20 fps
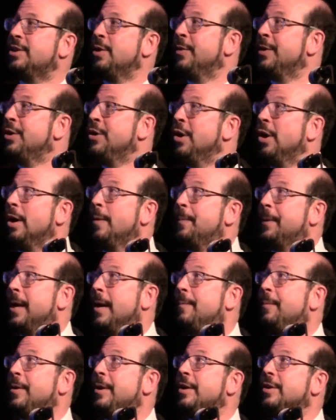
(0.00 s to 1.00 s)
So in Europe, a
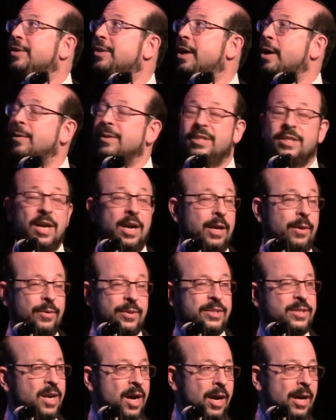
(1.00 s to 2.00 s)
couple of years ago, a study
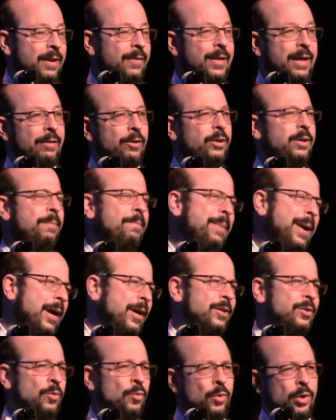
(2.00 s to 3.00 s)
was done, and they looked at
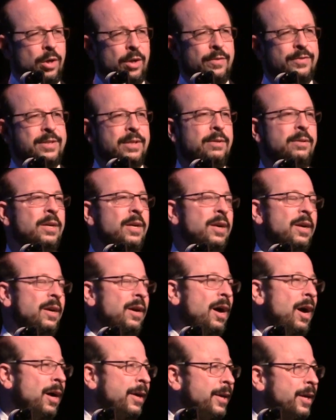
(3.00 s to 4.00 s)
bears and wolves and
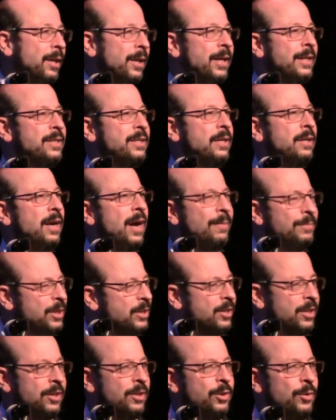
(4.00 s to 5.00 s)
ungulates, and I'm
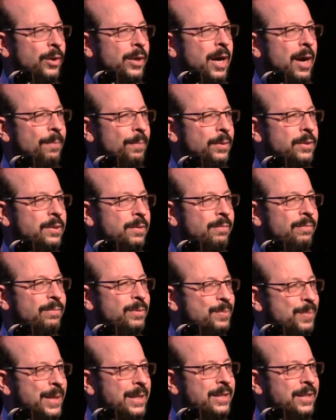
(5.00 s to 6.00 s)
just going to do a couple
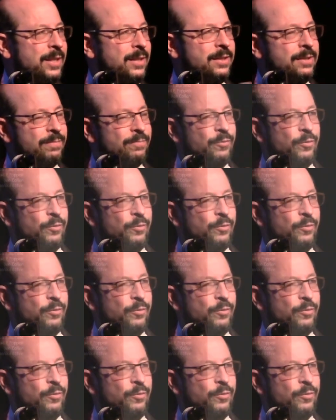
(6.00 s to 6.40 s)
species